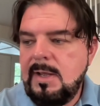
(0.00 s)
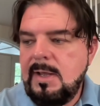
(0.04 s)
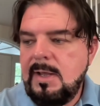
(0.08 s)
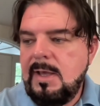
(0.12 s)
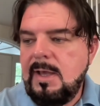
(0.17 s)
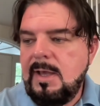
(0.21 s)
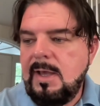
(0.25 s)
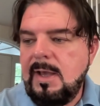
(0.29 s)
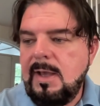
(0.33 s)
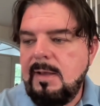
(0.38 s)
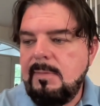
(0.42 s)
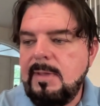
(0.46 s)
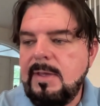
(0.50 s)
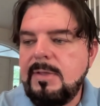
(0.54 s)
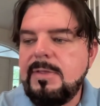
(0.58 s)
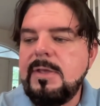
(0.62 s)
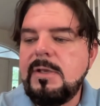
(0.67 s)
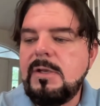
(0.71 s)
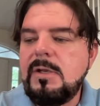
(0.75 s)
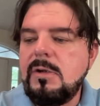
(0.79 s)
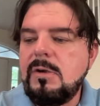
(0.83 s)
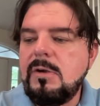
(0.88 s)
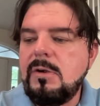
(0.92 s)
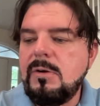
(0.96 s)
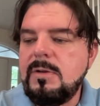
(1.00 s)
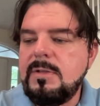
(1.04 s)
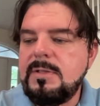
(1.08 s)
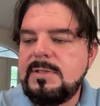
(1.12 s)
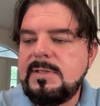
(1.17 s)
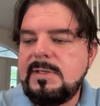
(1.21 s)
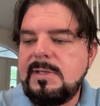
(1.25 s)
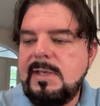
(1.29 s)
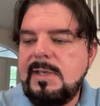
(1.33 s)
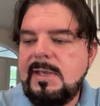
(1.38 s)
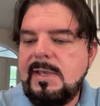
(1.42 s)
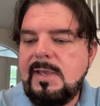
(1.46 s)
I think you're going to
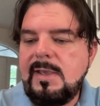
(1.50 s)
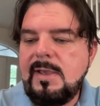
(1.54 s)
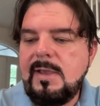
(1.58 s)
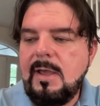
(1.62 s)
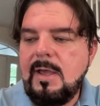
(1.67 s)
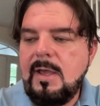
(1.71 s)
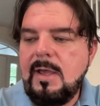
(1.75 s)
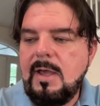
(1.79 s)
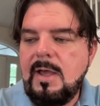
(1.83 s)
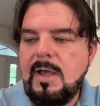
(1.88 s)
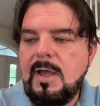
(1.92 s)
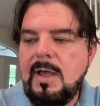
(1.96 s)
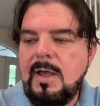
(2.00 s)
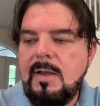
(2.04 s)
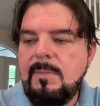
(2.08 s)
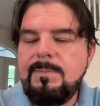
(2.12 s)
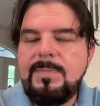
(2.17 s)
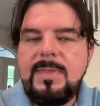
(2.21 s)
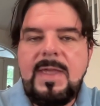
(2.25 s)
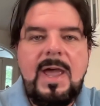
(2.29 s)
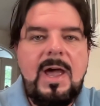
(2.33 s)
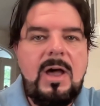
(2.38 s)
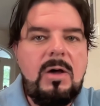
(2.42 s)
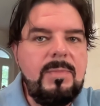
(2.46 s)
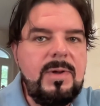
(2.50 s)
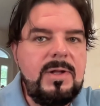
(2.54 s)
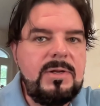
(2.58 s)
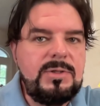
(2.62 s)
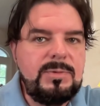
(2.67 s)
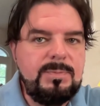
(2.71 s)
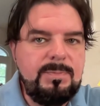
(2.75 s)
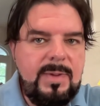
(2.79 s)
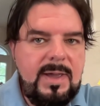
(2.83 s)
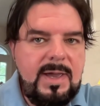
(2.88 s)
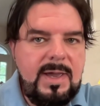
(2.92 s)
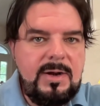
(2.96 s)
see how
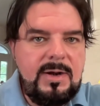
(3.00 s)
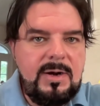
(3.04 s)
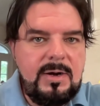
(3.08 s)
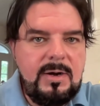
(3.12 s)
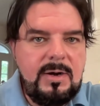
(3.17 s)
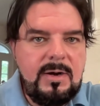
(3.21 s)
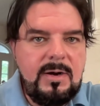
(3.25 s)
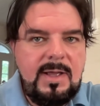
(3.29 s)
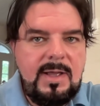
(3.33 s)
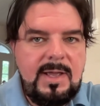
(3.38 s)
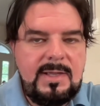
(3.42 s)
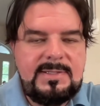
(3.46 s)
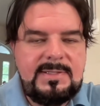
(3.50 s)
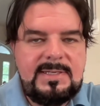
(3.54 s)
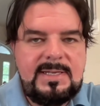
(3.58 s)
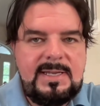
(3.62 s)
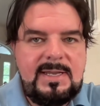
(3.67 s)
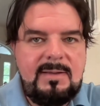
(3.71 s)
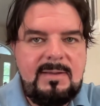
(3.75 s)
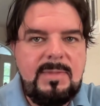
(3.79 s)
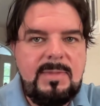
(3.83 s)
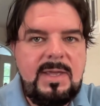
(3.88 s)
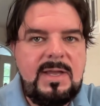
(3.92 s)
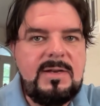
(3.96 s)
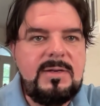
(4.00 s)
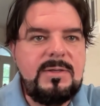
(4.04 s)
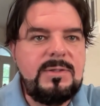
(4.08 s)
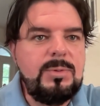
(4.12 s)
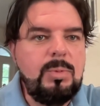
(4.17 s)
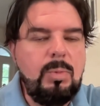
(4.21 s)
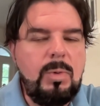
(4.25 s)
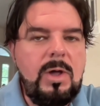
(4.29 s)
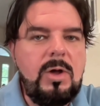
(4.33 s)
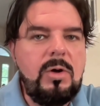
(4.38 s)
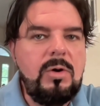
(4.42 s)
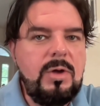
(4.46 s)
much better a team that is
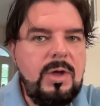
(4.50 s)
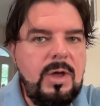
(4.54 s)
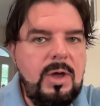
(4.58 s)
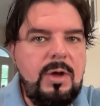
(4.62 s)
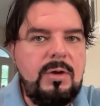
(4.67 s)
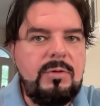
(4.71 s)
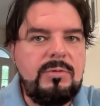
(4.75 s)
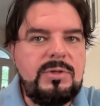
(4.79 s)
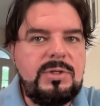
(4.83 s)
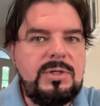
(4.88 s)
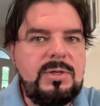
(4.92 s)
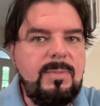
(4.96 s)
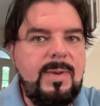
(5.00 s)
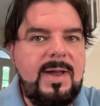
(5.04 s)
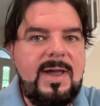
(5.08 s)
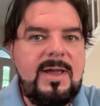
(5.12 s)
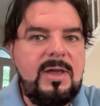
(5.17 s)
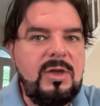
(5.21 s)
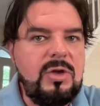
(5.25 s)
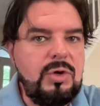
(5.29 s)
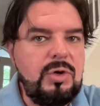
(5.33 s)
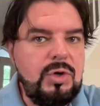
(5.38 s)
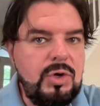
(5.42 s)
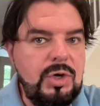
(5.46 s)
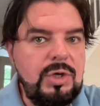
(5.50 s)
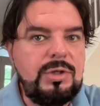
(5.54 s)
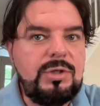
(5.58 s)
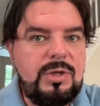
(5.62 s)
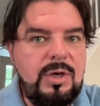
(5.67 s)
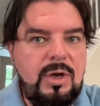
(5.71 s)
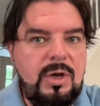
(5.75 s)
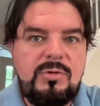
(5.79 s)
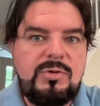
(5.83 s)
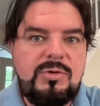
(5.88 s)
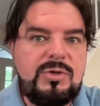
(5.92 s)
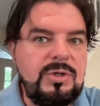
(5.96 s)
well coached by a good
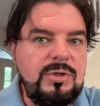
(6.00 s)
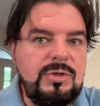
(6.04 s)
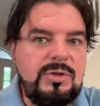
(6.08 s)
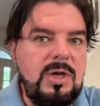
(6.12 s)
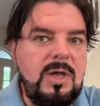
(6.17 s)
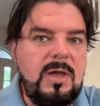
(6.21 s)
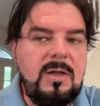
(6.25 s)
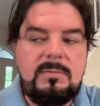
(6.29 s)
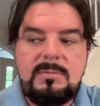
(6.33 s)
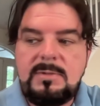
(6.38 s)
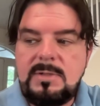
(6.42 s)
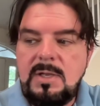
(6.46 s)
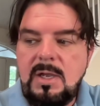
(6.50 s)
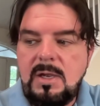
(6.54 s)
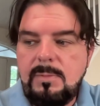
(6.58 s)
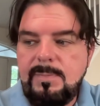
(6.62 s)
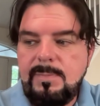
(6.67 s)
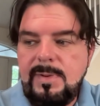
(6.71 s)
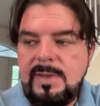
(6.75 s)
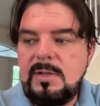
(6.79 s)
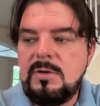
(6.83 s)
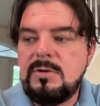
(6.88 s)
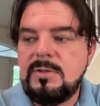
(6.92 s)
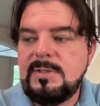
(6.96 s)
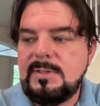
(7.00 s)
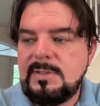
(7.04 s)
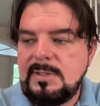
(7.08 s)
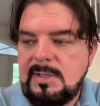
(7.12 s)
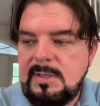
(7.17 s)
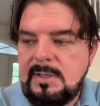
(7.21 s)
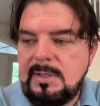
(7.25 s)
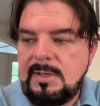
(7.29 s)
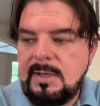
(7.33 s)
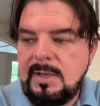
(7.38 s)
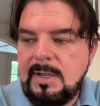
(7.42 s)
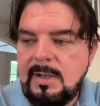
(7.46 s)
coach and Doug
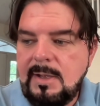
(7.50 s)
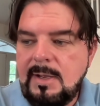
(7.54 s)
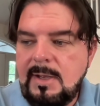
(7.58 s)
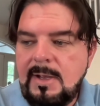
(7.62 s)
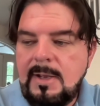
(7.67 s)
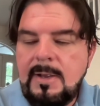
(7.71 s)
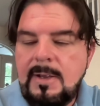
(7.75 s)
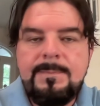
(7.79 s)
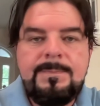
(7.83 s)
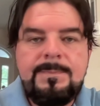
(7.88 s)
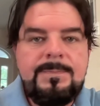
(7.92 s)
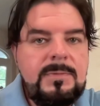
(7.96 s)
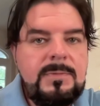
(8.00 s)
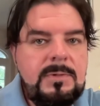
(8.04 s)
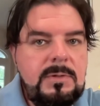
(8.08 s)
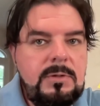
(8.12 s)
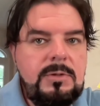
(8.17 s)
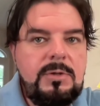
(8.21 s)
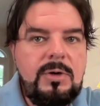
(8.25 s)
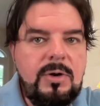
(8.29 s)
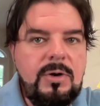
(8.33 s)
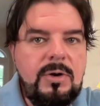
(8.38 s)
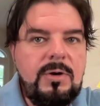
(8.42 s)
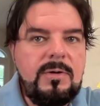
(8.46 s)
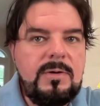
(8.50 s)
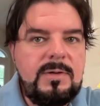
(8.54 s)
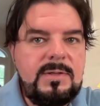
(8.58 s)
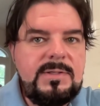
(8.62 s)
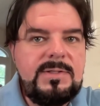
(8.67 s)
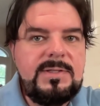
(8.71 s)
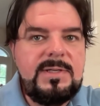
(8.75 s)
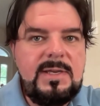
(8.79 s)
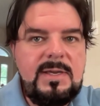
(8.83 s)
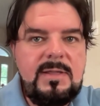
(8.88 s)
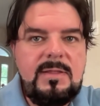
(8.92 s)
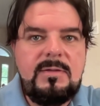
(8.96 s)
Peterson. You're going to
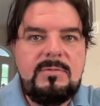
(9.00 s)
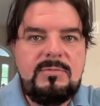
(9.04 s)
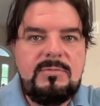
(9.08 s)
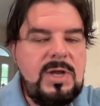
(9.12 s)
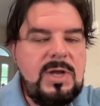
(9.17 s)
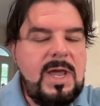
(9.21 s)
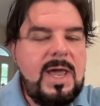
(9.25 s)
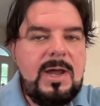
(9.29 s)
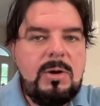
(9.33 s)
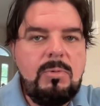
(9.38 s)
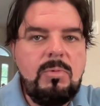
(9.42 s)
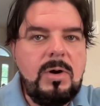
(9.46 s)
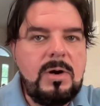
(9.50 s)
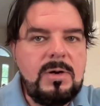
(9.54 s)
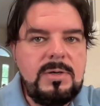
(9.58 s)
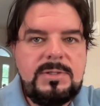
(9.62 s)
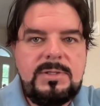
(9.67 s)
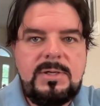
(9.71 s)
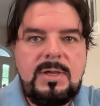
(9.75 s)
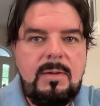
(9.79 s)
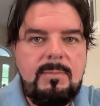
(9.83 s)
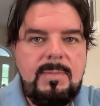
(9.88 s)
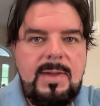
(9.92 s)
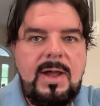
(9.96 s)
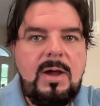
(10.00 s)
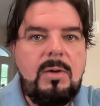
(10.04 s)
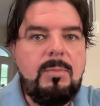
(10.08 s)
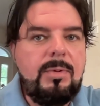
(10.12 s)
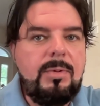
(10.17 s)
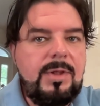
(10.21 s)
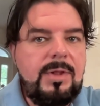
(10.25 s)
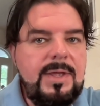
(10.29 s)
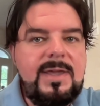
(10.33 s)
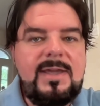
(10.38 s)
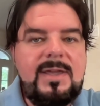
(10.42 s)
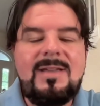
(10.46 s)
see the Jaguars come out
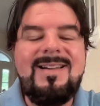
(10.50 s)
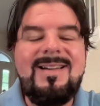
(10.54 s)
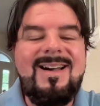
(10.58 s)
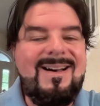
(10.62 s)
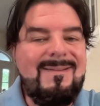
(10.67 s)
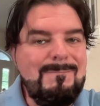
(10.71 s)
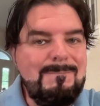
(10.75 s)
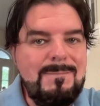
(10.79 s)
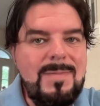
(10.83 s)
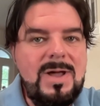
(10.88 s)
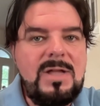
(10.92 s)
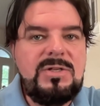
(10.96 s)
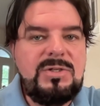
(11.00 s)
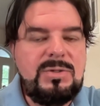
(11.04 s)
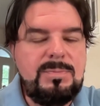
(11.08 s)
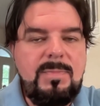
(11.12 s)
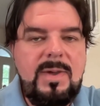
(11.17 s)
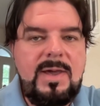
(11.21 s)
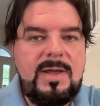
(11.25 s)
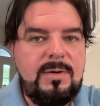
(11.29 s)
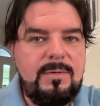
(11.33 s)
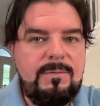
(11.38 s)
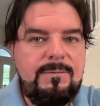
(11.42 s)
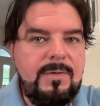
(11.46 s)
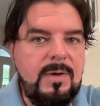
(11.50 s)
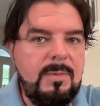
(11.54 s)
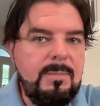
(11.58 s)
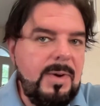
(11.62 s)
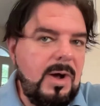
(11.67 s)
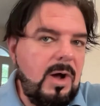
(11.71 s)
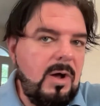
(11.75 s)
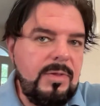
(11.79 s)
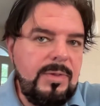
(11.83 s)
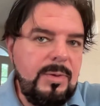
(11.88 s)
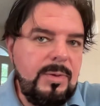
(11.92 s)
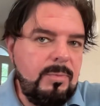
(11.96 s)
playing a much better
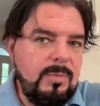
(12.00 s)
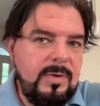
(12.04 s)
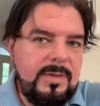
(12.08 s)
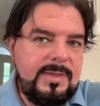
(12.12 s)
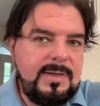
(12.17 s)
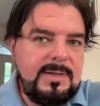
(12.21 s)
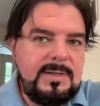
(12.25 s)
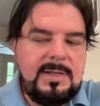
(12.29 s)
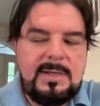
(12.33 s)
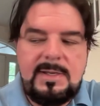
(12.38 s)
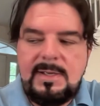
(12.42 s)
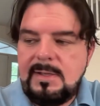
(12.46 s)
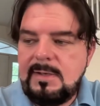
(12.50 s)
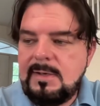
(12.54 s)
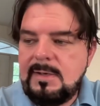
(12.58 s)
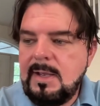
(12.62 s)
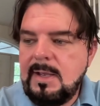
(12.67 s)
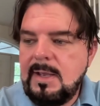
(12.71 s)
football than what they did.